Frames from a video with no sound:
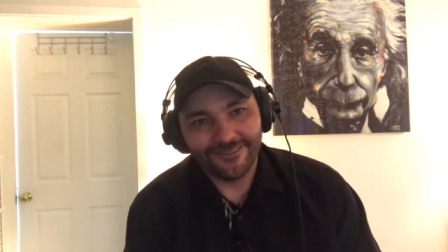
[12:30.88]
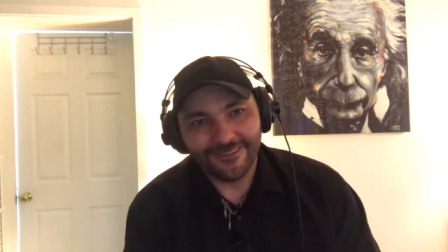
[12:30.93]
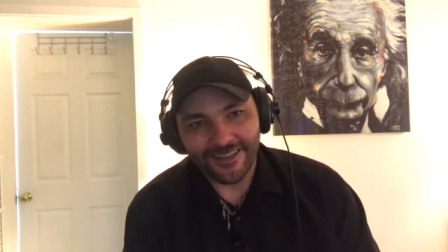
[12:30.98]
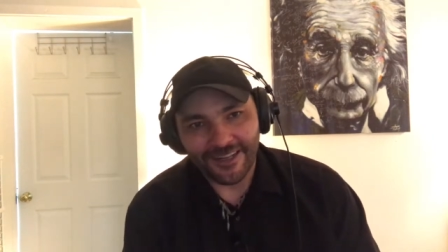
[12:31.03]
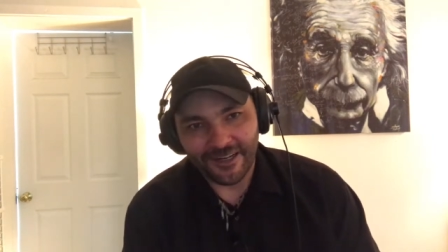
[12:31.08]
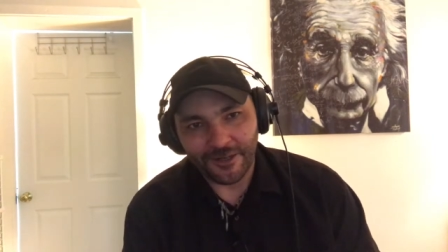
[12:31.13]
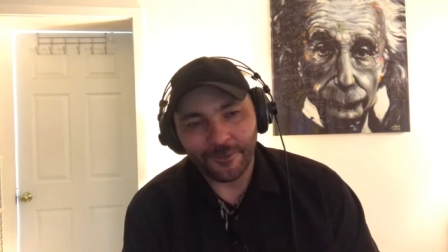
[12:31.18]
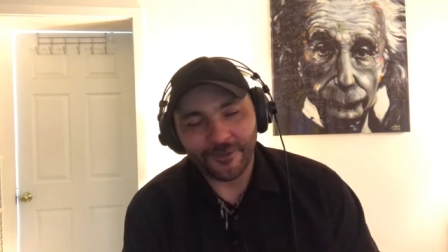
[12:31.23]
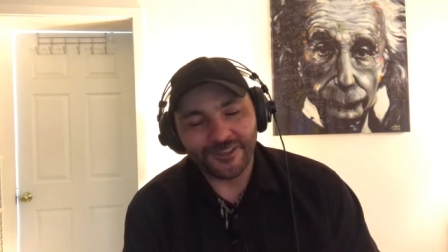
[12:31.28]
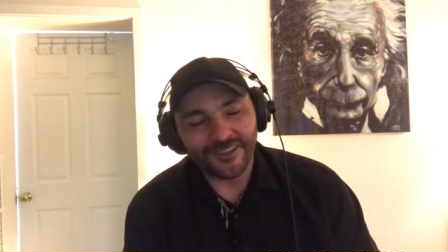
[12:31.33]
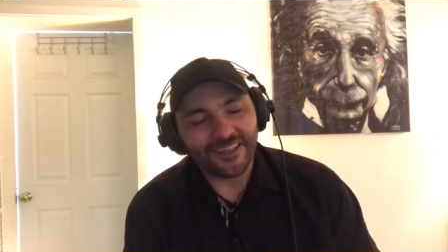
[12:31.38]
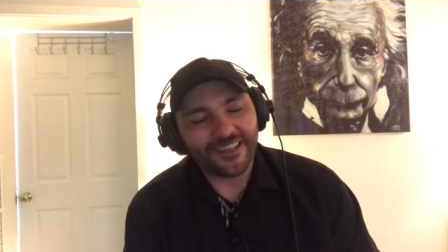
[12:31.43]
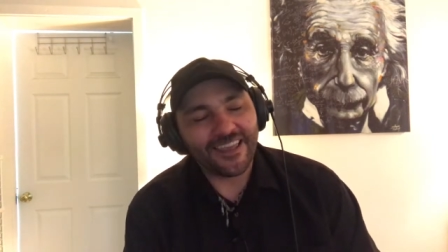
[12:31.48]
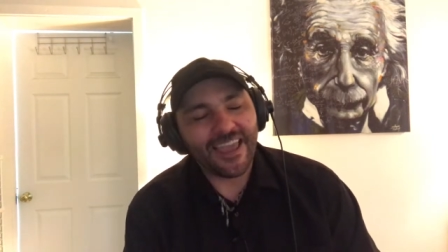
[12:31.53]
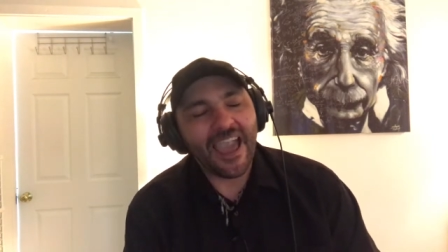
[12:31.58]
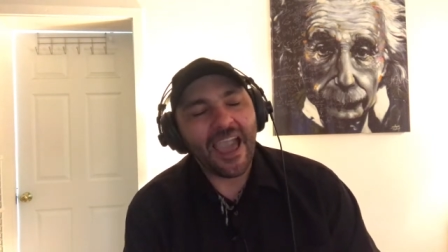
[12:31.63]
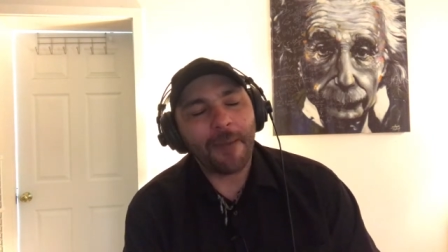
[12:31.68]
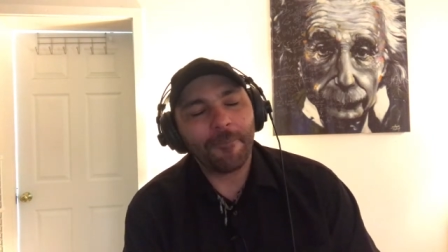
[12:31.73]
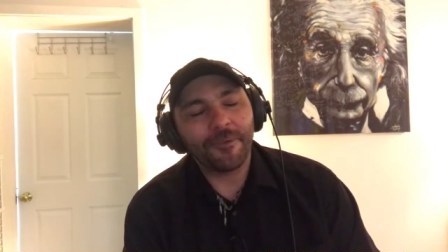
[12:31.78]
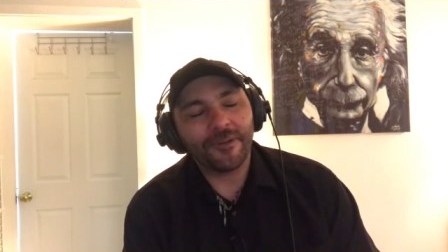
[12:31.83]
And it was a
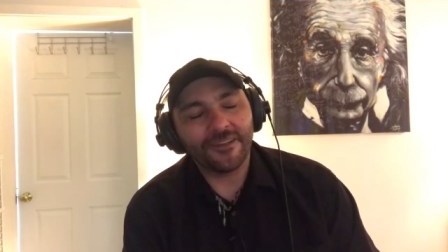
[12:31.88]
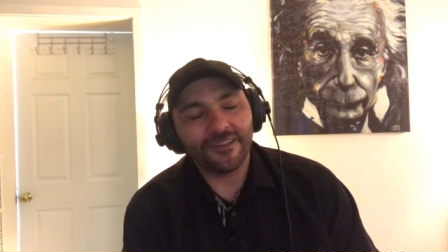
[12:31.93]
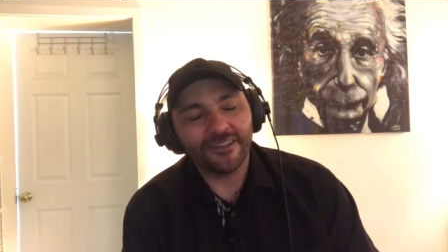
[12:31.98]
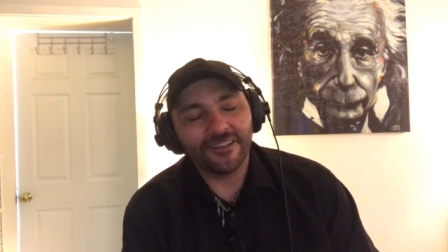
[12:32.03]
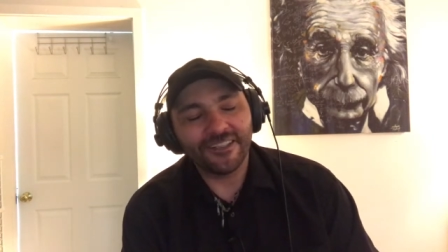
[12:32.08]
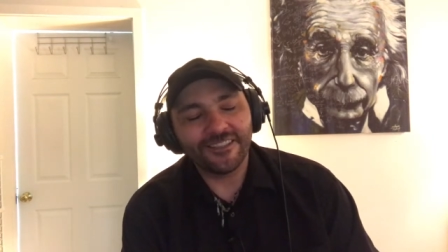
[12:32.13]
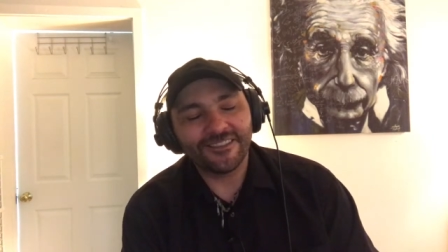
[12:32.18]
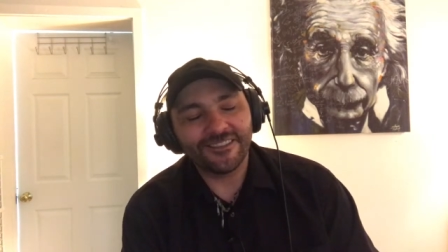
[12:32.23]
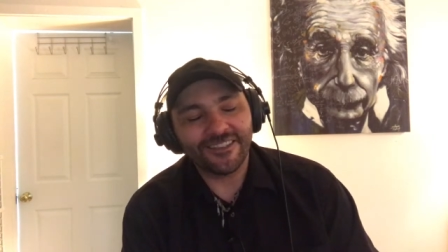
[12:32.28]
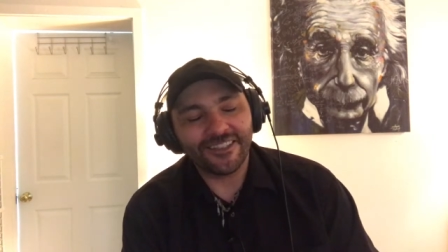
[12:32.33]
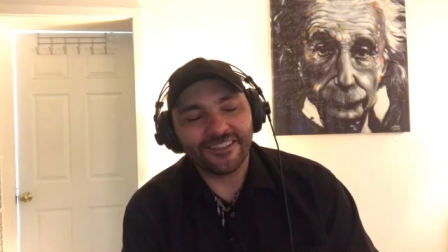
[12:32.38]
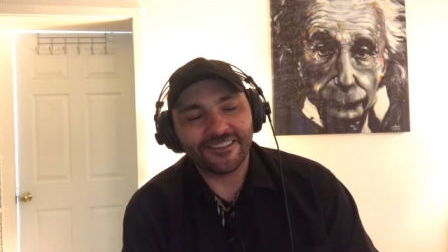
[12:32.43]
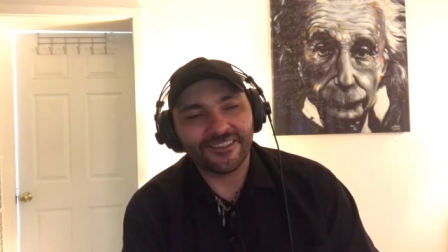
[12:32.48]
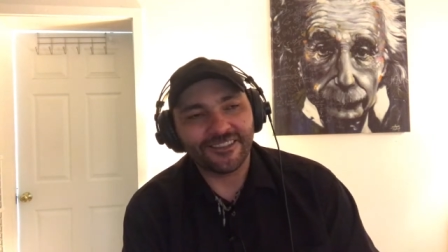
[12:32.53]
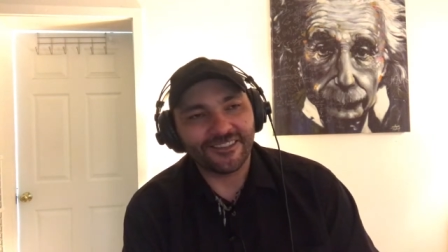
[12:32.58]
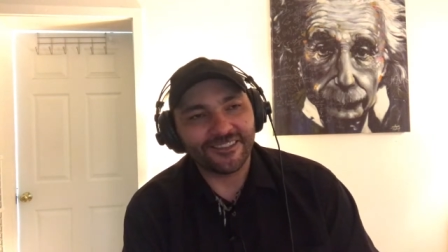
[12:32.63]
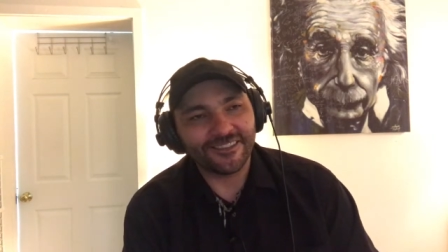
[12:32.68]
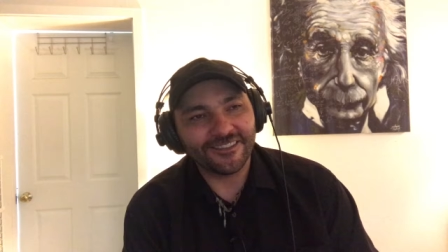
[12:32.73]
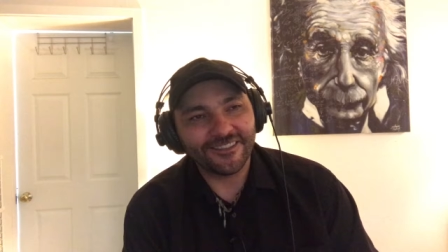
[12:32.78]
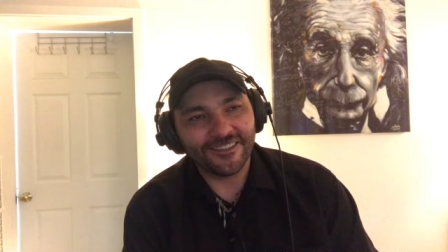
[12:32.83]
capitalistic
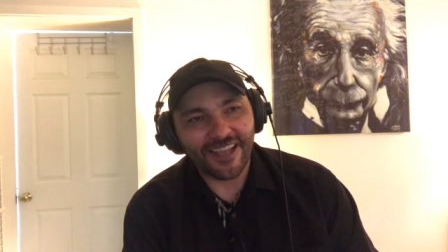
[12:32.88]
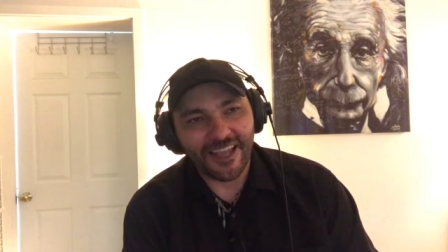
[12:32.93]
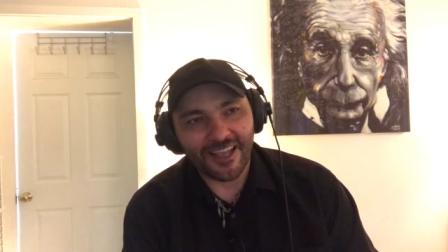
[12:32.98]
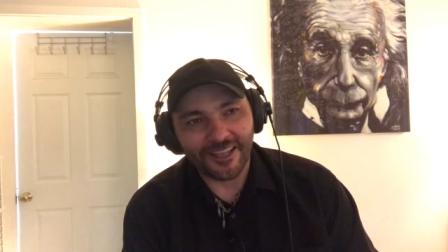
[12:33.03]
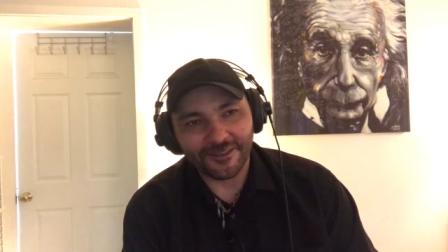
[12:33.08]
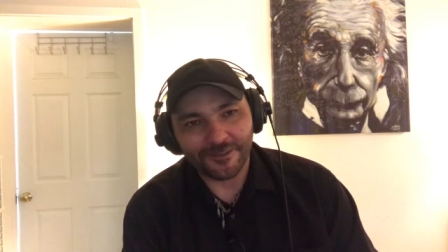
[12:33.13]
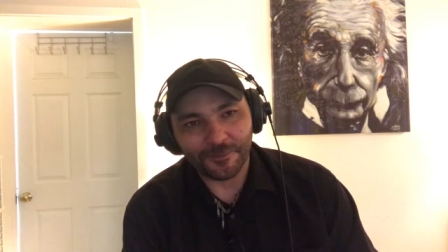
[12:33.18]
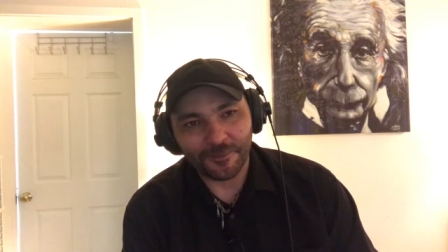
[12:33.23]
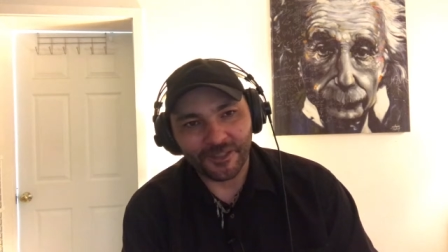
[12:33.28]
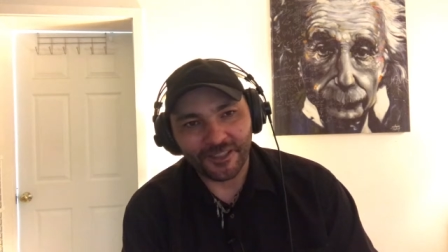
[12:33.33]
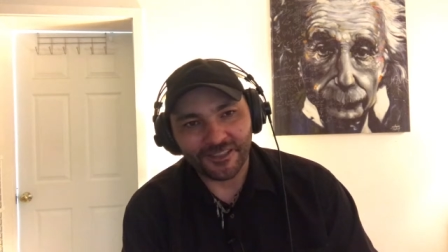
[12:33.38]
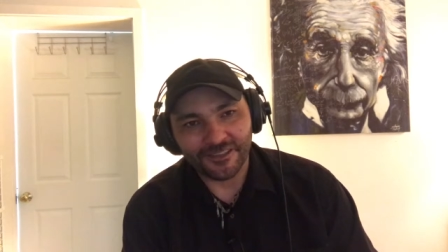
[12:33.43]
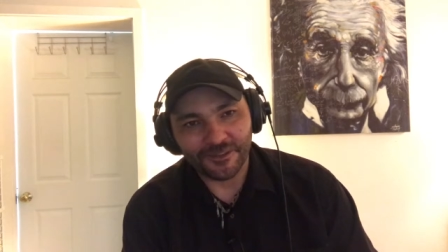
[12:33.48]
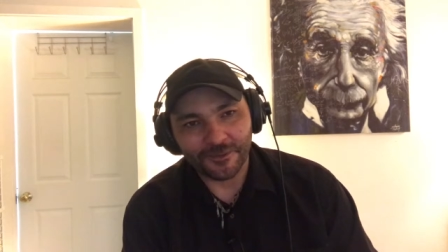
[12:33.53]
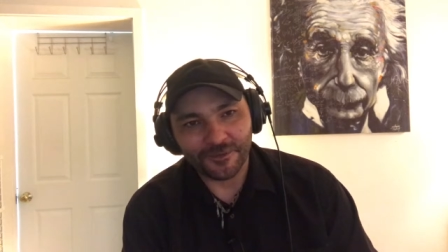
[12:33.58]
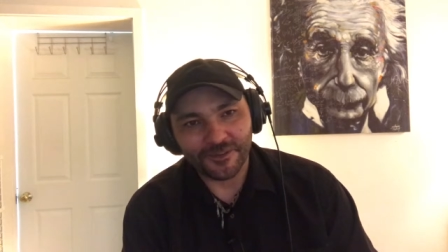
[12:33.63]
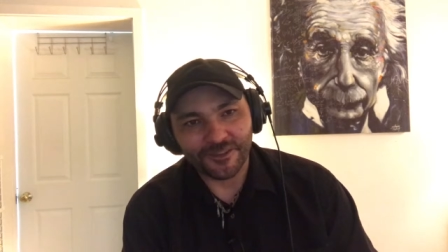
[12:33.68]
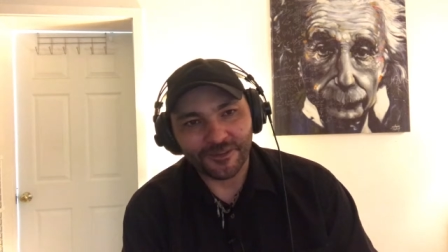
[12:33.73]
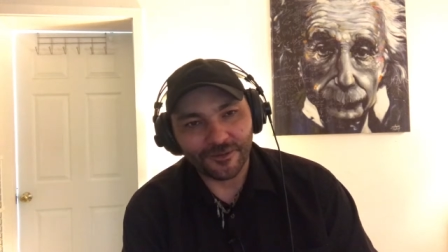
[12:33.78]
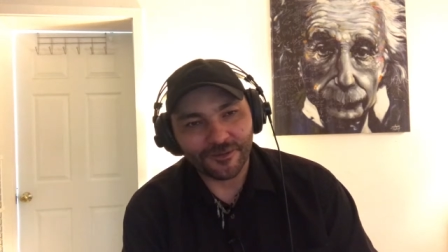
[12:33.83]
success because it
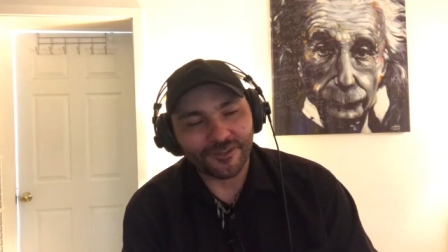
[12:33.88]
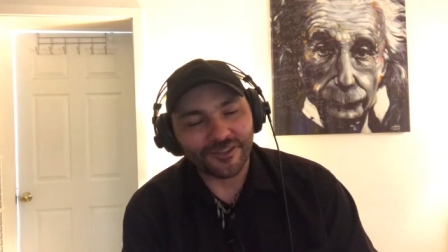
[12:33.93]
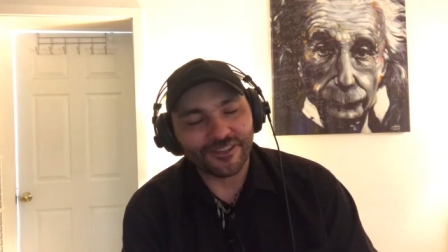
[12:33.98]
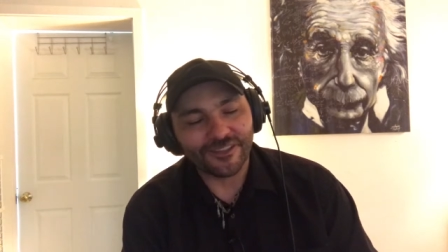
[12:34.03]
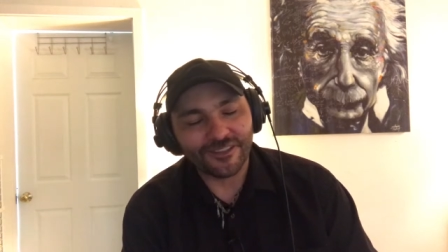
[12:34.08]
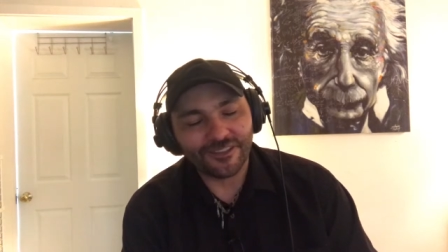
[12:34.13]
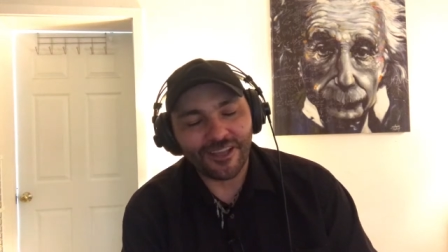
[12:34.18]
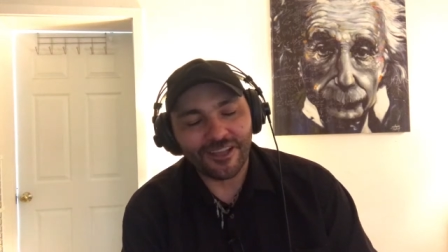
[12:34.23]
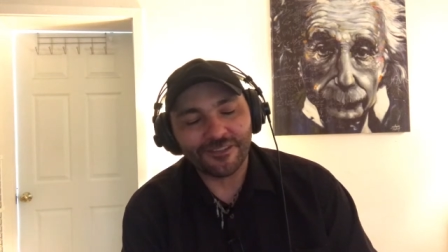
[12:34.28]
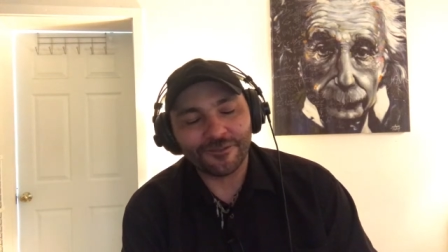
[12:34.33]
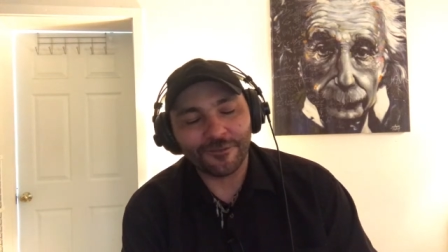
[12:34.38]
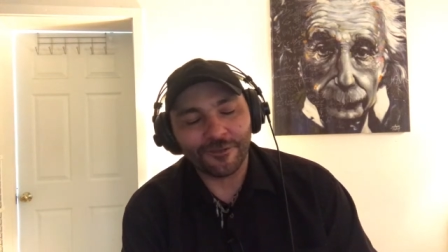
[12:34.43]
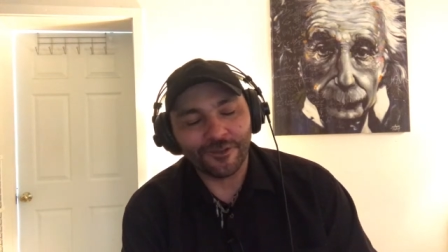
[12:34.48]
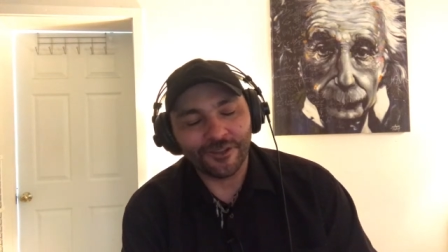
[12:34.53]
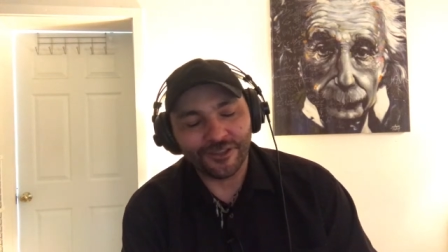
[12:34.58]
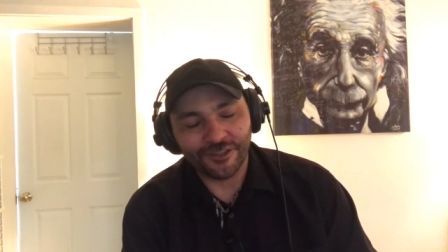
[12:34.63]
was so successful.